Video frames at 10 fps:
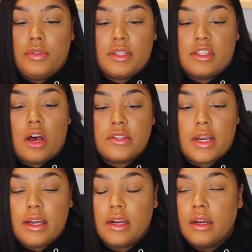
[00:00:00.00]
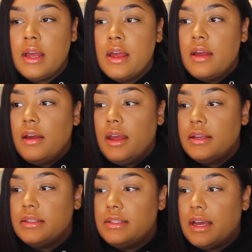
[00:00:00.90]
sauce right here
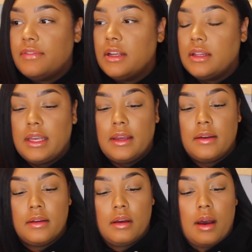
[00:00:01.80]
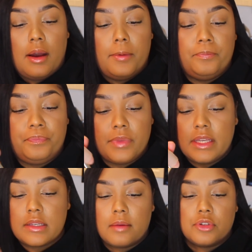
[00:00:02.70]
is definitely,
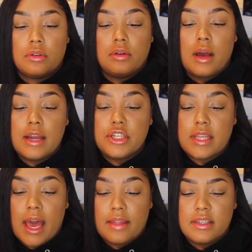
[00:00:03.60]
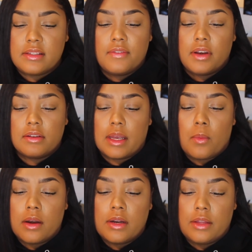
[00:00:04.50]
it's optional. I just had this stuff and I was like,
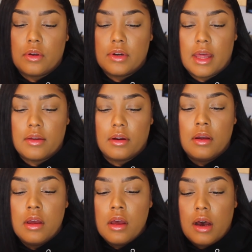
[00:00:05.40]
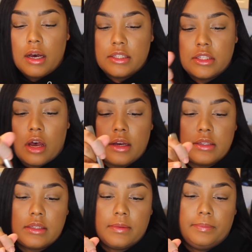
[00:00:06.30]
why don't I throw together a
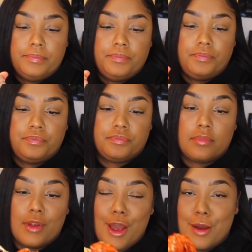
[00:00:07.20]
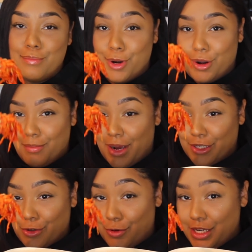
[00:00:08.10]
sauce and put it in my
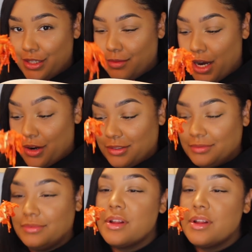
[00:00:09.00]
squeezy bottle.